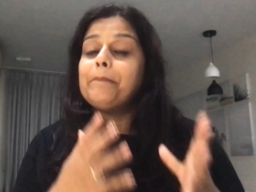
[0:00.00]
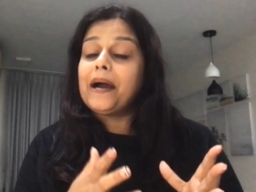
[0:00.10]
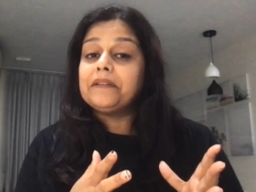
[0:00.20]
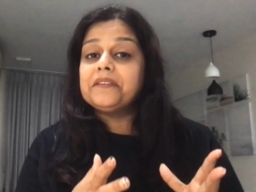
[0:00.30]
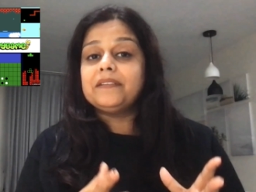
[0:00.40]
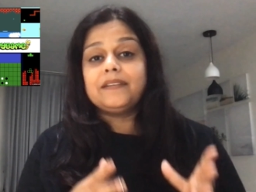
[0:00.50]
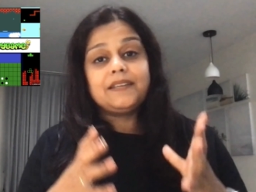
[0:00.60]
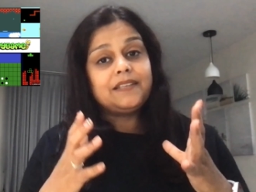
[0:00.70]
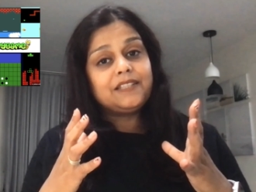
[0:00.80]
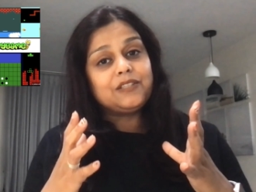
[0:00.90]
Python
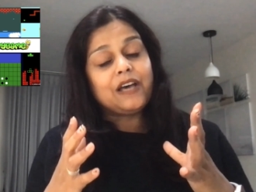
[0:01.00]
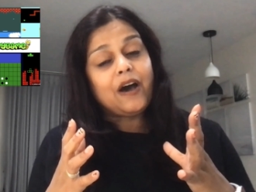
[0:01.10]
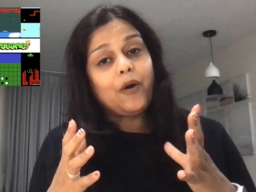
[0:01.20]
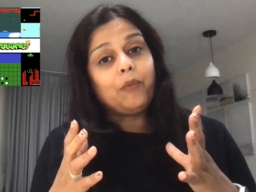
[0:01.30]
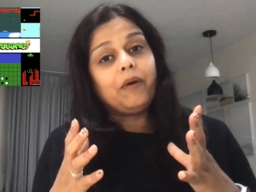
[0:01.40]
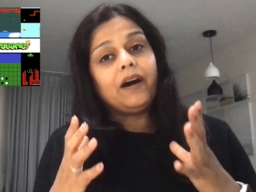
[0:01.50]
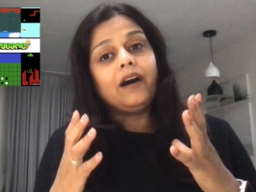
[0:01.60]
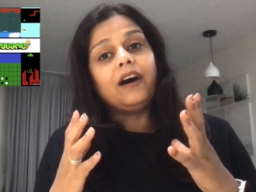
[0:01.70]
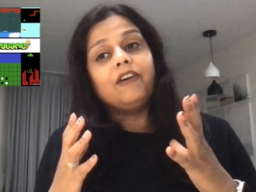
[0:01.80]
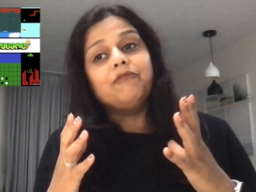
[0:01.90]
is uh,
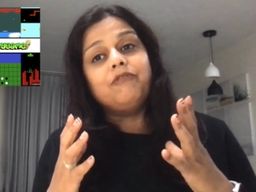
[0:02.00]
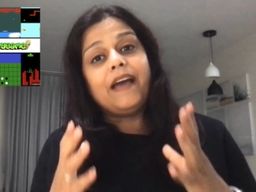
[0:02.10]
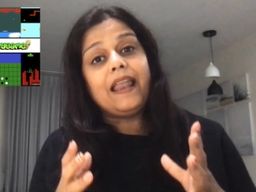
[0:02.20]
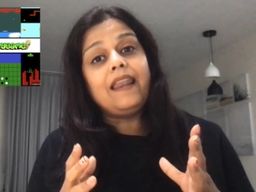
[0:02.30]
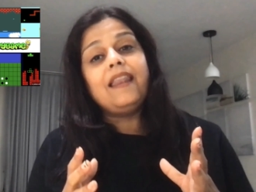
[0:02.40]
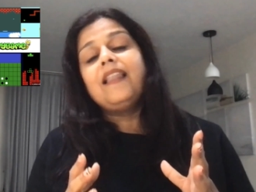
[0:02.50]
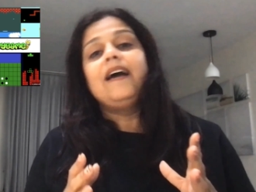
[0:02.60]
uh a well